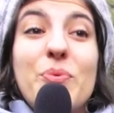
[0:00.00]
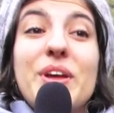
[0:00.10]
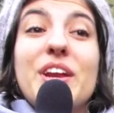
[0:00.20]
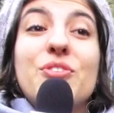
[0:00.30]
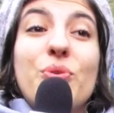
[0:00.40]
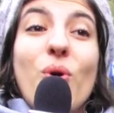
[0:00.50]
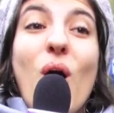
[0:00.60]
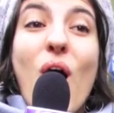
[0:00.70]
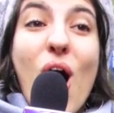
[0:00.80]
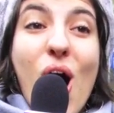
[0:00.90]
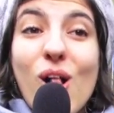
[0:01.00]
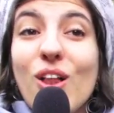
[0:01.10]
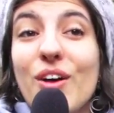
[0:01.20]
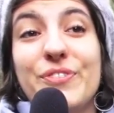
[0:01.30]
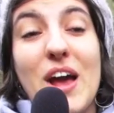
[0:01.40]
reading through
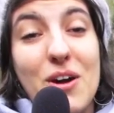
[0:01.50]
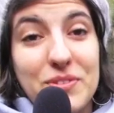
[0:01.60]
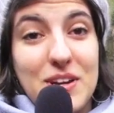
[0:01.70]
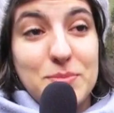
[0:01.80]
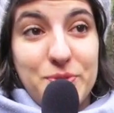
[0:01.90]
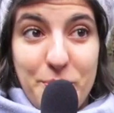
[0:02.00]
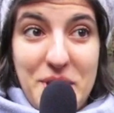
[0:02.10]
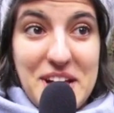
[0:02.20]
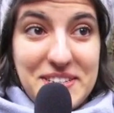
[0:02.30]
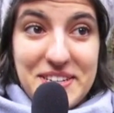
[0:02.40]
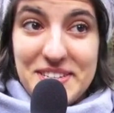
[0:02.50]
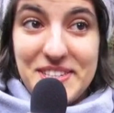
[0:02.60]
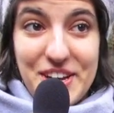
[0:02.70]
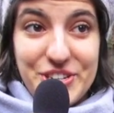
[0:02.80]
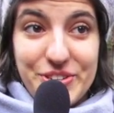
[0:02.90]
all of the outcomes from yesterday's
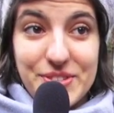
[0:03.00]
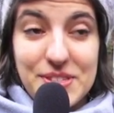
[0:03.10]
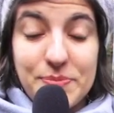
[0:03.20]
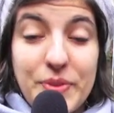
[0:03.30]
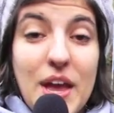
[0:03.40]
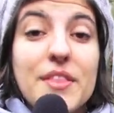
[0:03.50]
sessions.